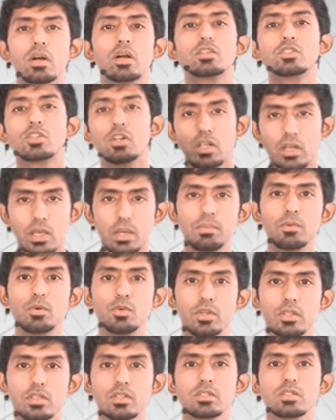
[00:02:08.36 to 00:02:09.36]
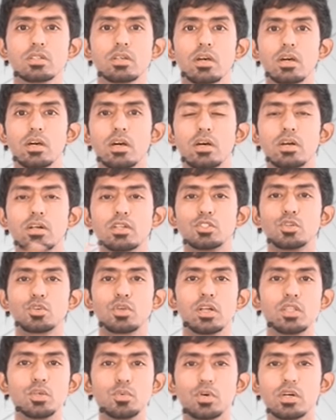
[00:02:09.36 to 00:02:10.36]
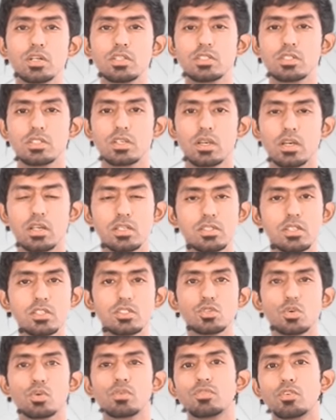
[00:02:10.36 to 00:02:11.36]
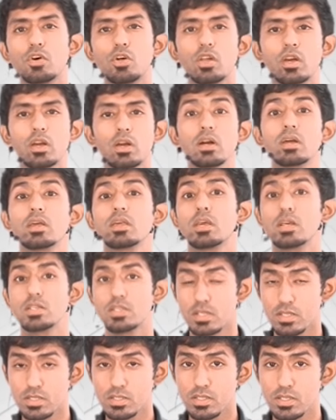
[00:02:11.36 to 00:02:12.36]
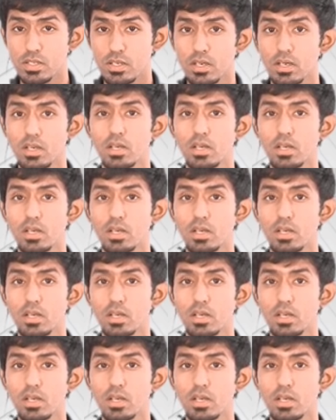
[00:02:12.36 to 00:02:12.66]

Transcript: it's going to keep doing this. So in other words, is this stone falling? Yes, it is.